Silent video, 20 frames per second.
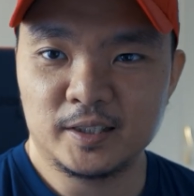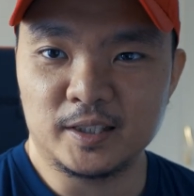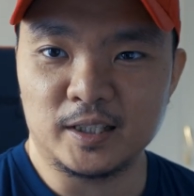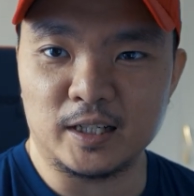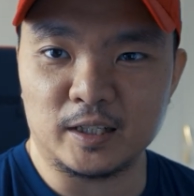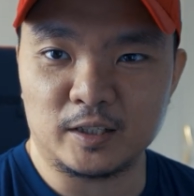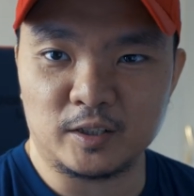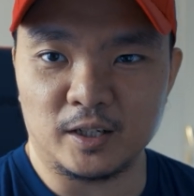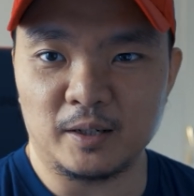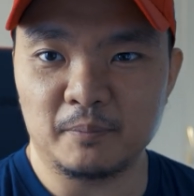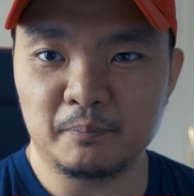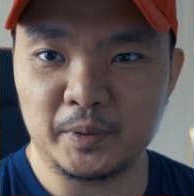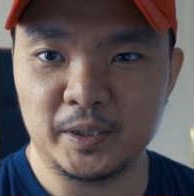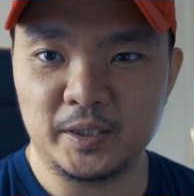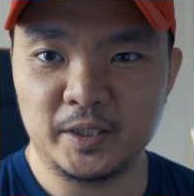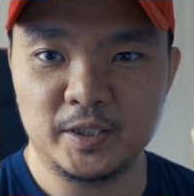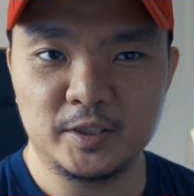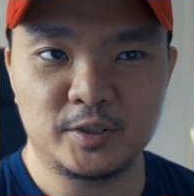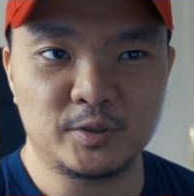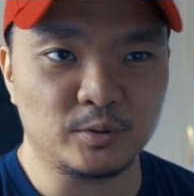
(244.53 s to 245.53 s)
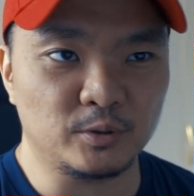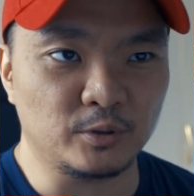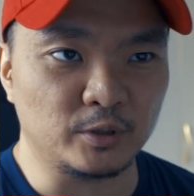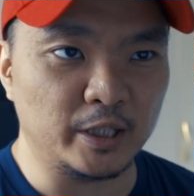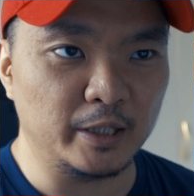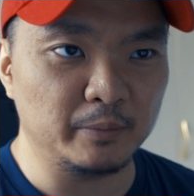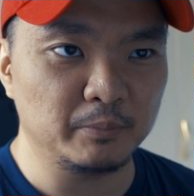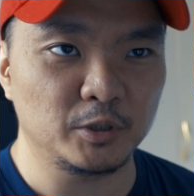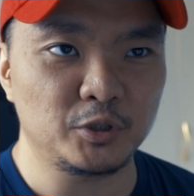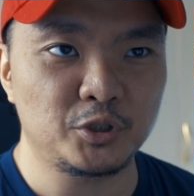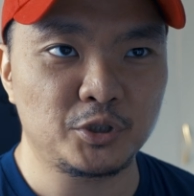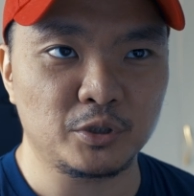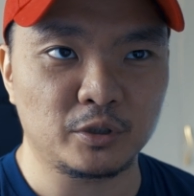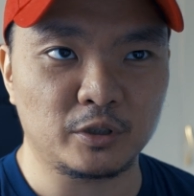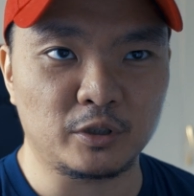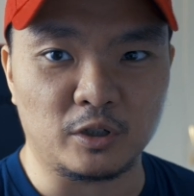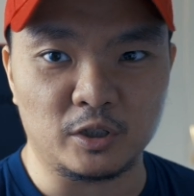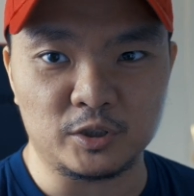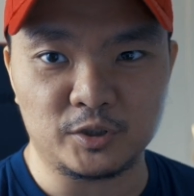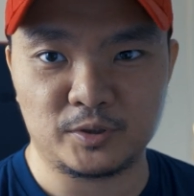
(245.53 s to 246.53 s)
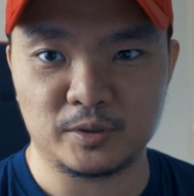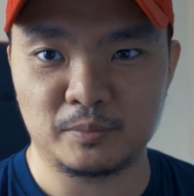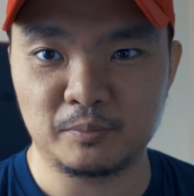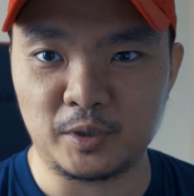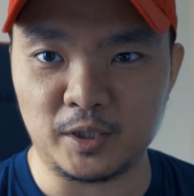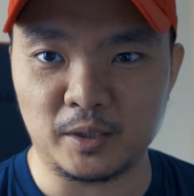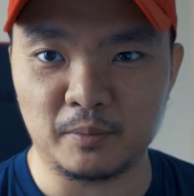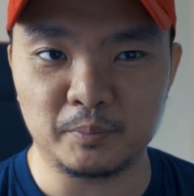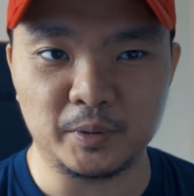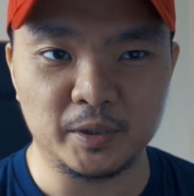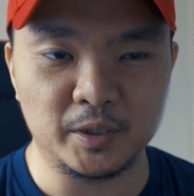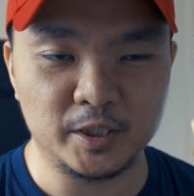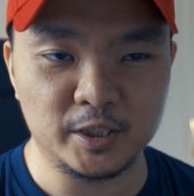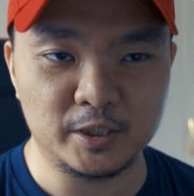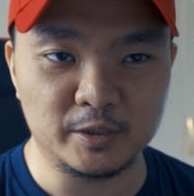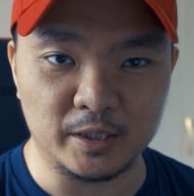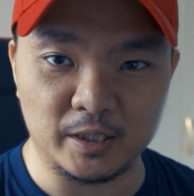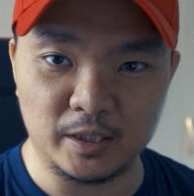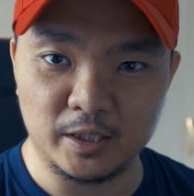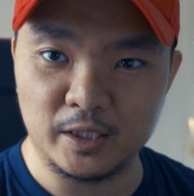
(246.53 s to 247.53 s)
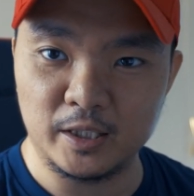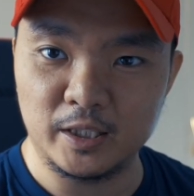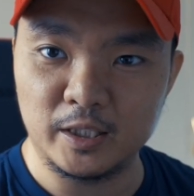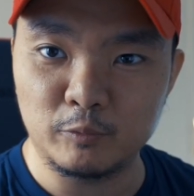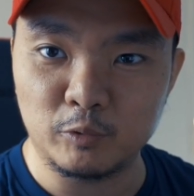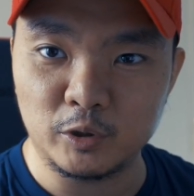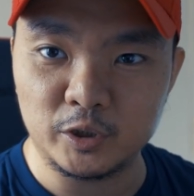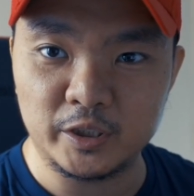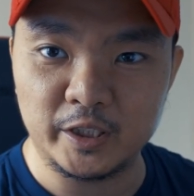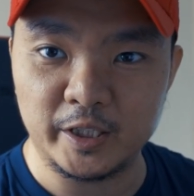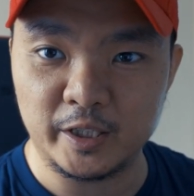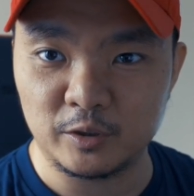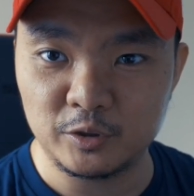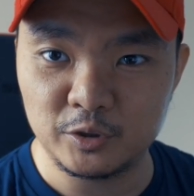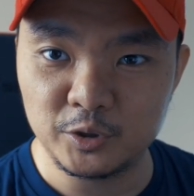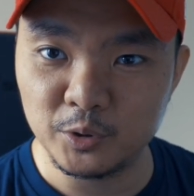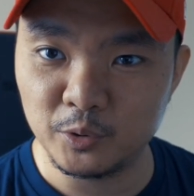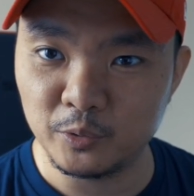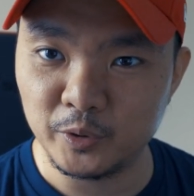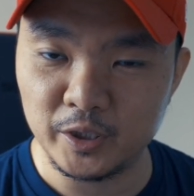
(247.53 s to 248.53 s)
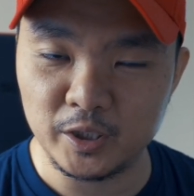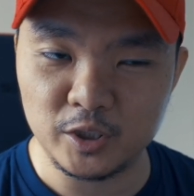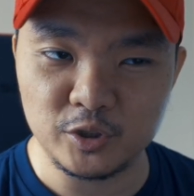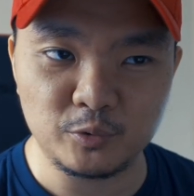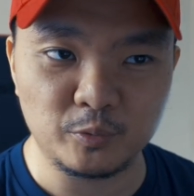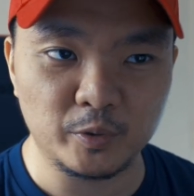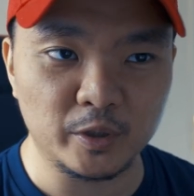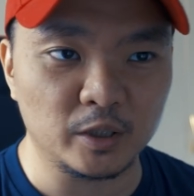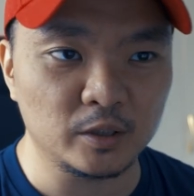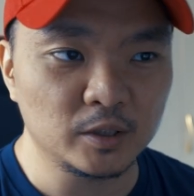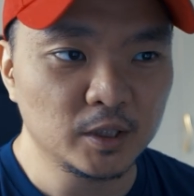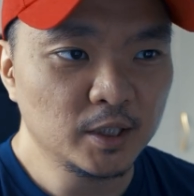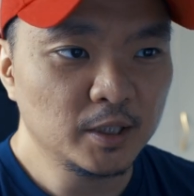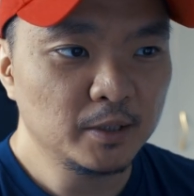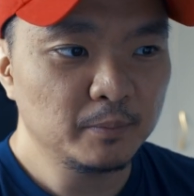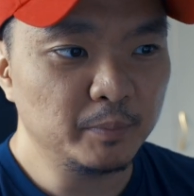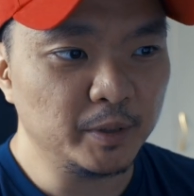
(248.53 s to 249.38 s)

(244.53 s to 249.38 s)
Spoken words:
companies, or I'm not sure, custom companies, and what they're doing as well,